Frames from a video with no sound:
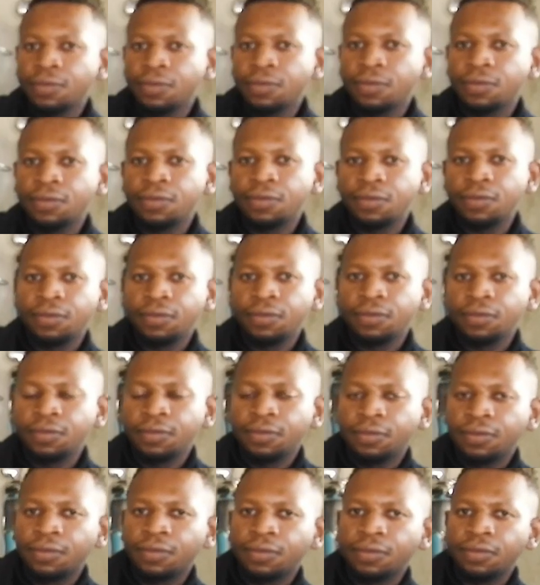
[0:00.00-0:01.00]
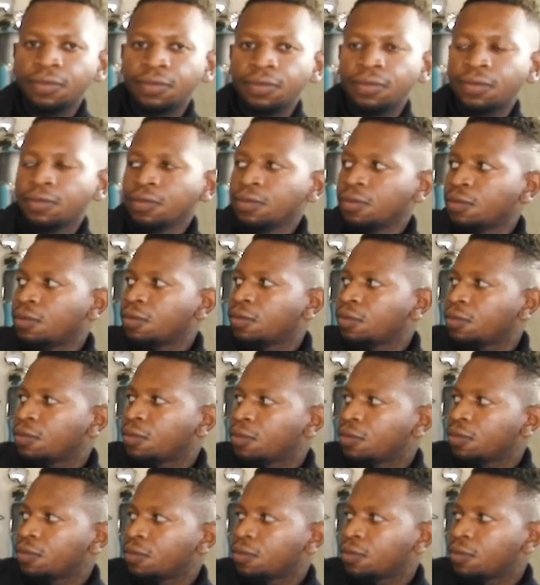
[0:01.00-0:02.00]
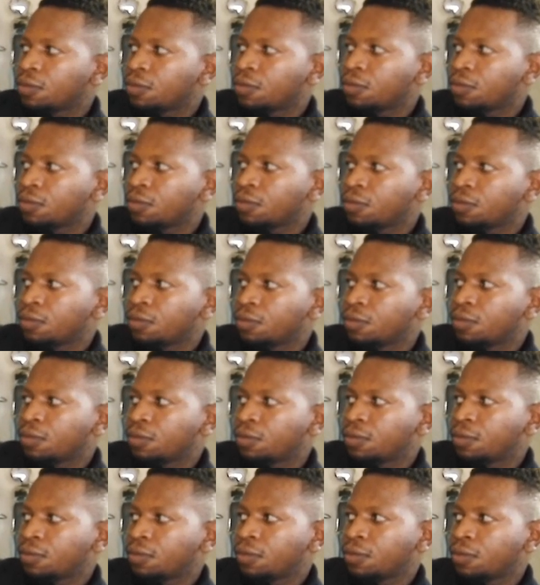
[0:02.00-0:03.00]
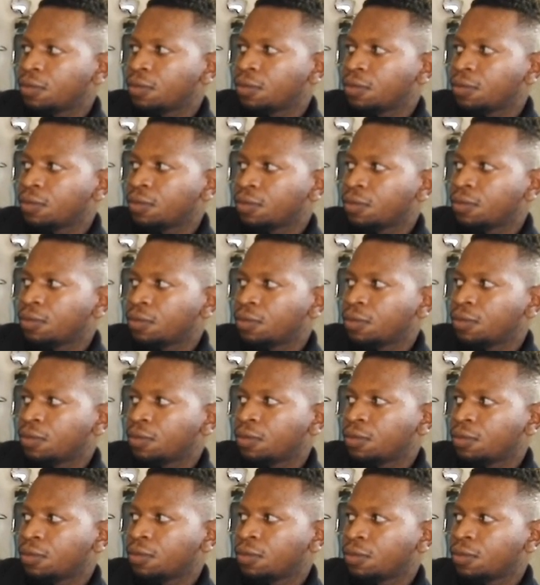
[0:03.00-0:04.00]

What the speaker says: No words are spoken by the person on screen.